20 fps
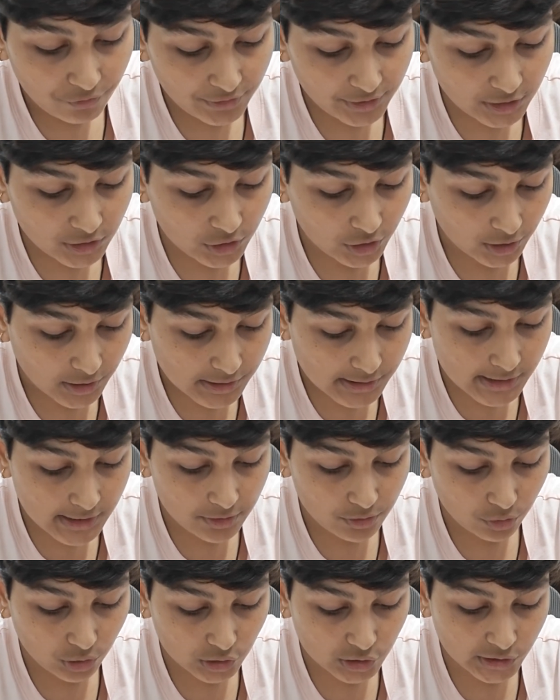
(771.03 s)

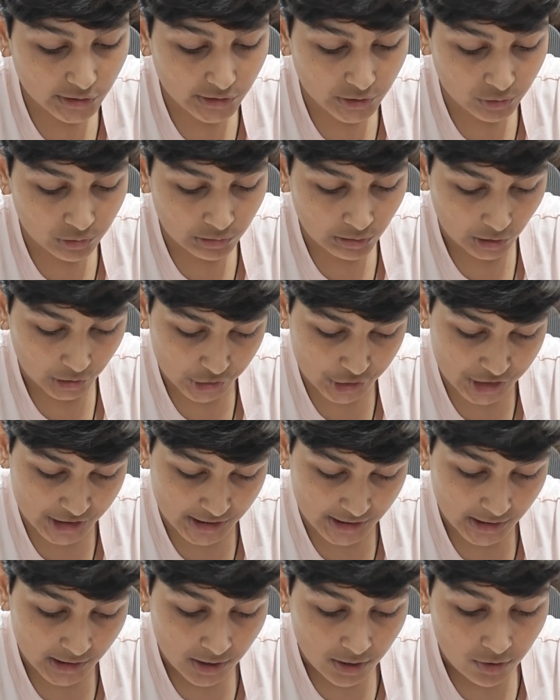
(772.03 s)
Firdausi wrote the
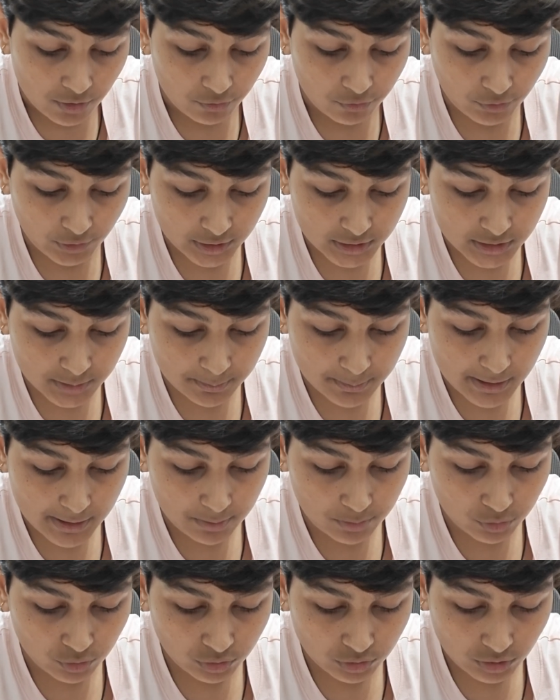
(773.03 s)
eulogy for the
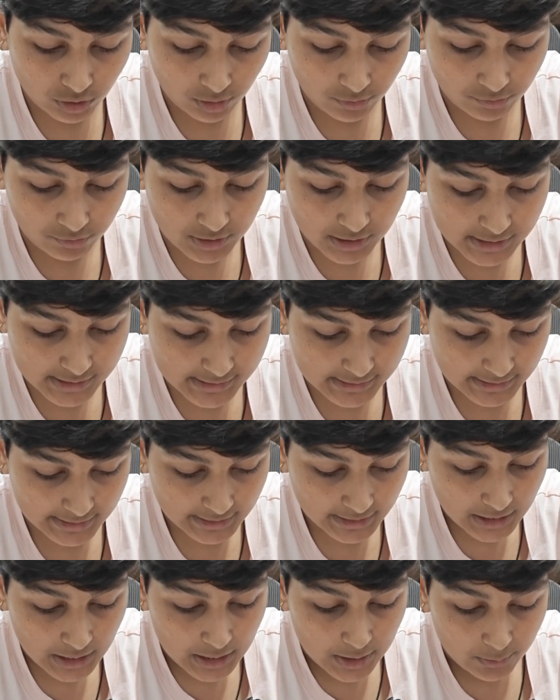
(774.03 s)
Mahmud of
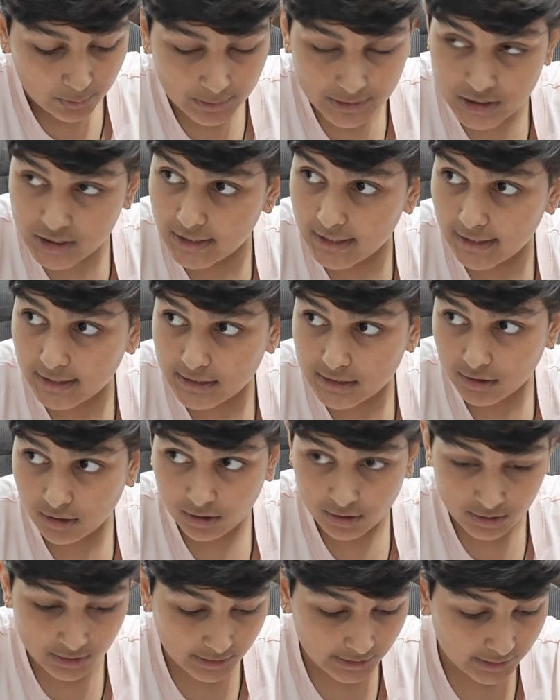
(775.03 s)
Ghazni, which he
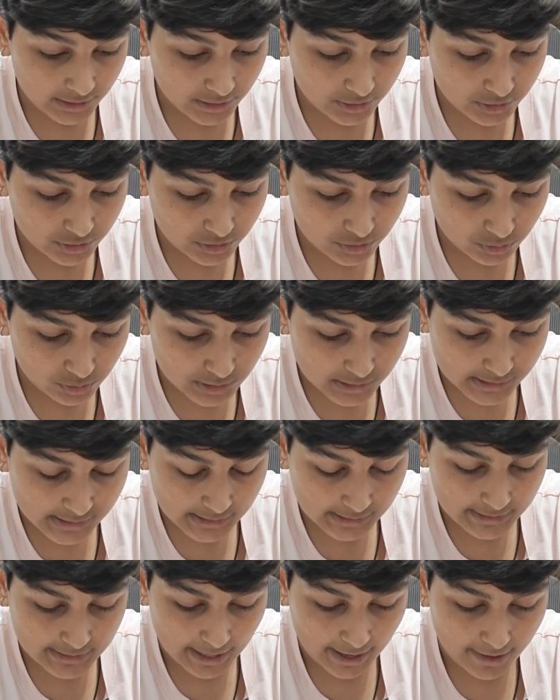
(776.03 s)
turned into a
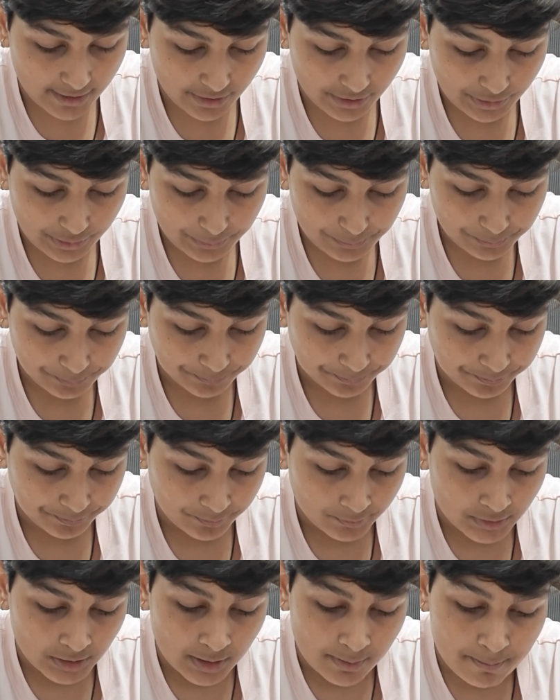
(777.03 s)
satire.
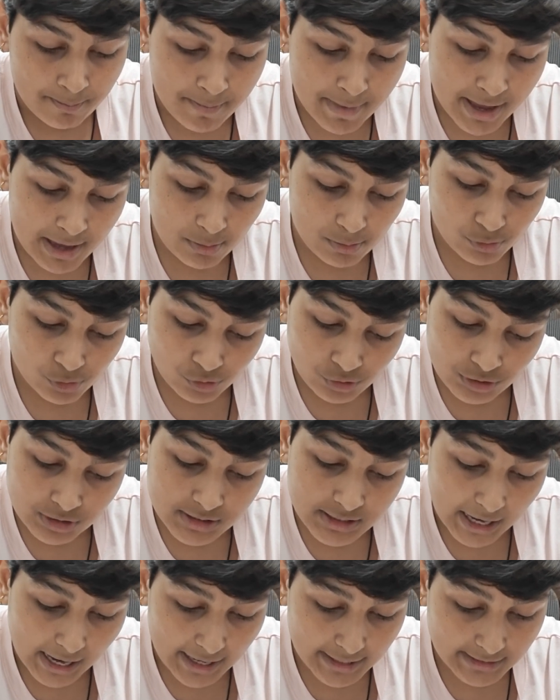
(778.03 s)

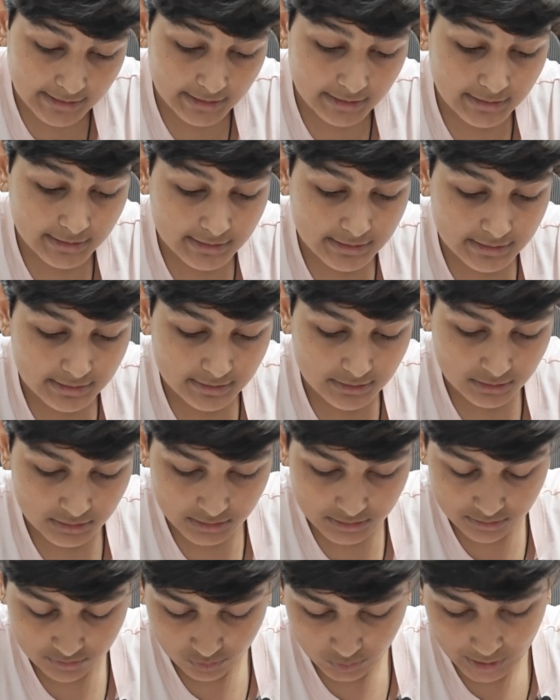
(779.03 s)
Mahmud died in
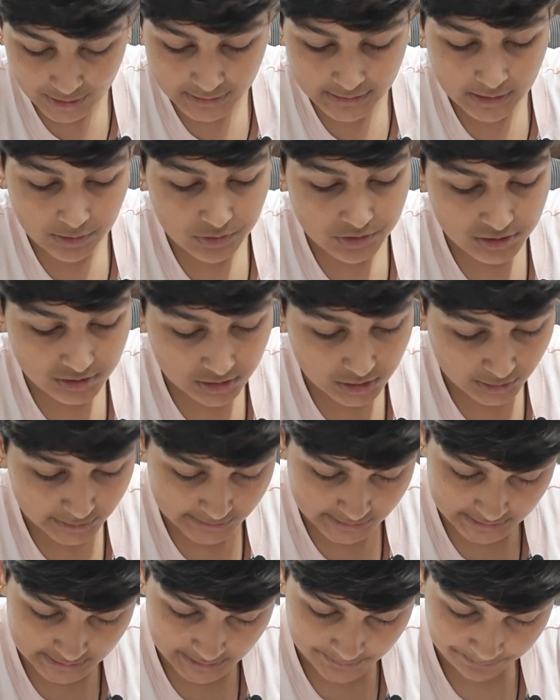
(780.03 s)

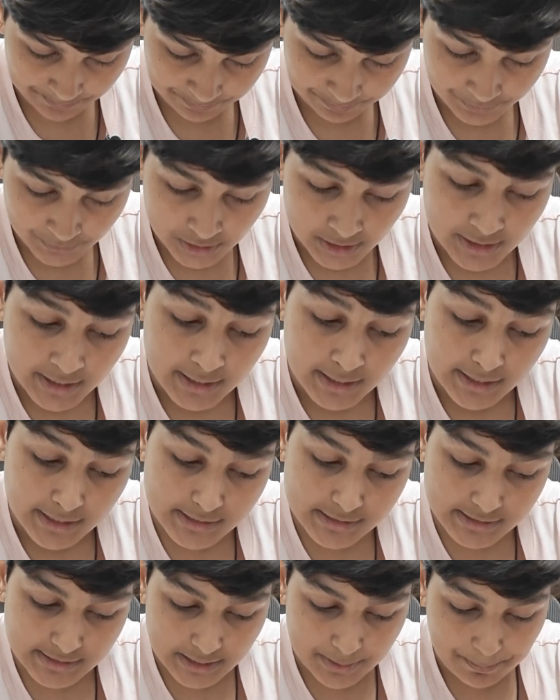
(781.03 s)
1030.
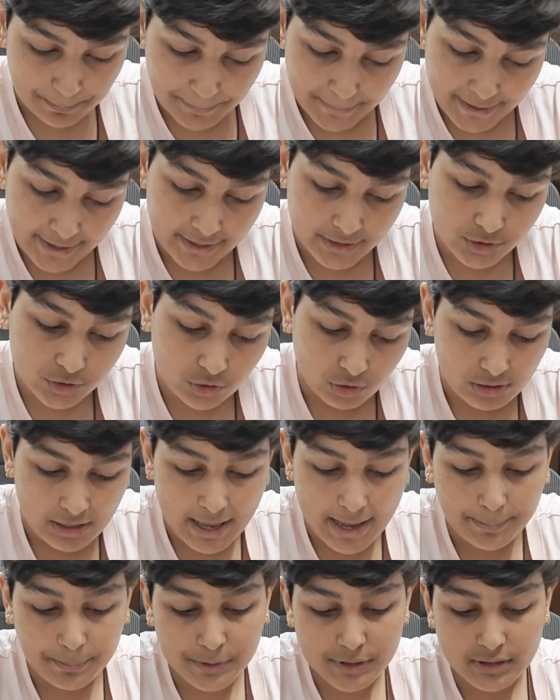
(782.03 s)
His empire
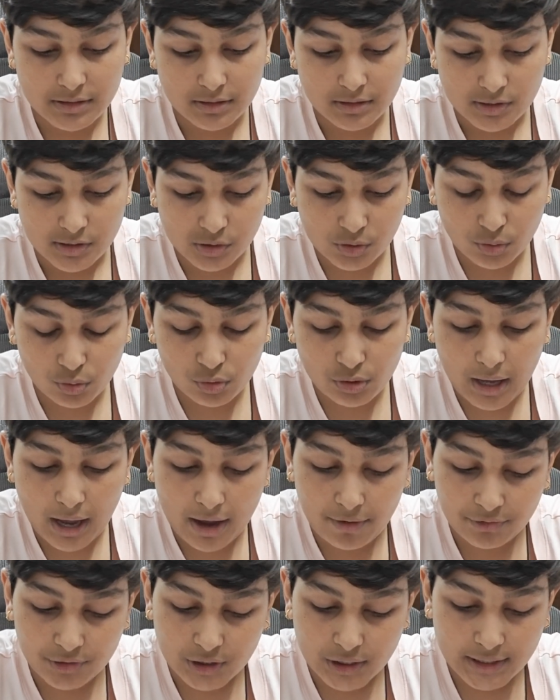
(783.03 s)
collapsed soon
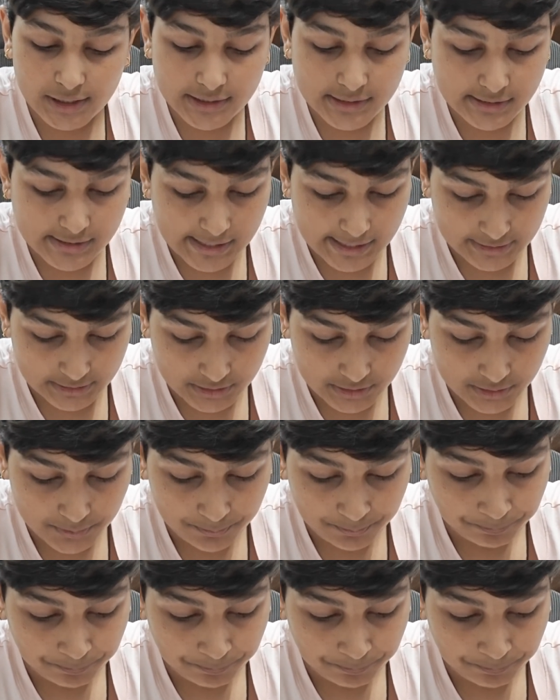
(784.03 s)
after his death.